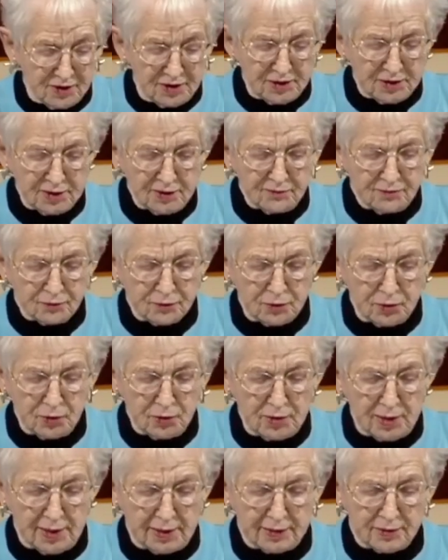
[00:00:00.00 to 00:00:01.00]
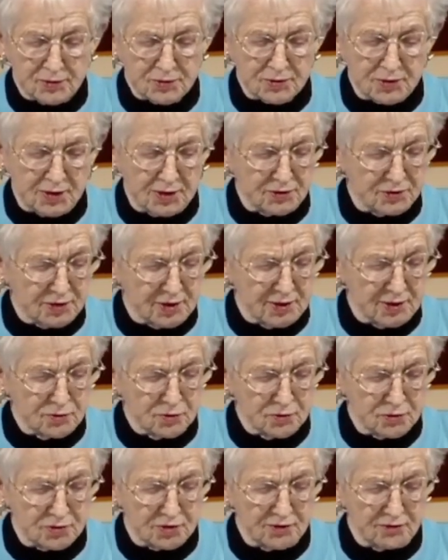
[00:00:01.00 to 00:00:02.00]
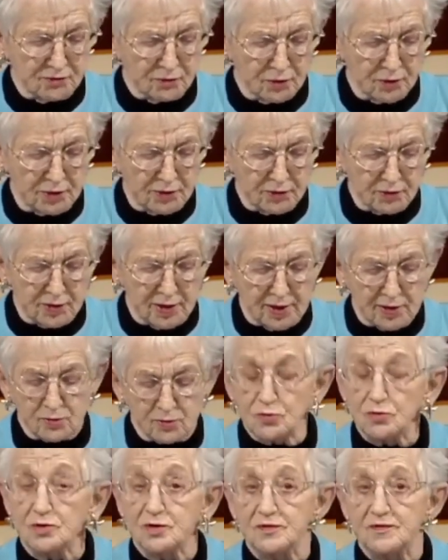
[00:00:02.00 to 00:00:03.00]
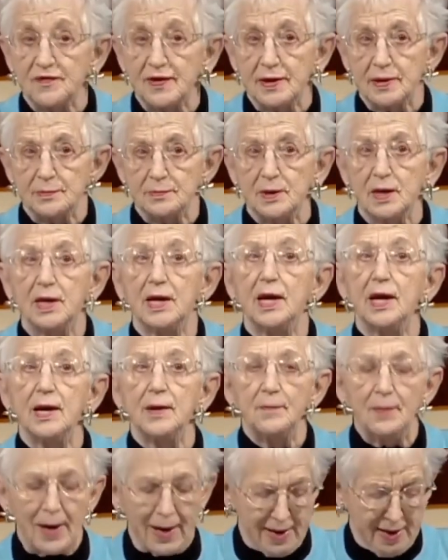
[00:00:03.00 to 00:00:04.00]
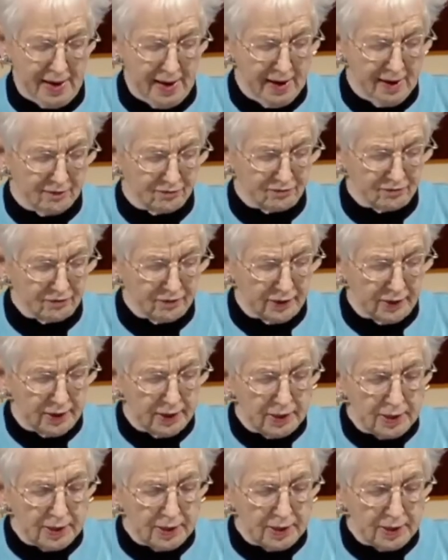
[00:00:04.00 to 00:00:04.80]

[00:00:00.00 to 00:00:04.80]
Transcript: funding for the United States Agency for International Development by half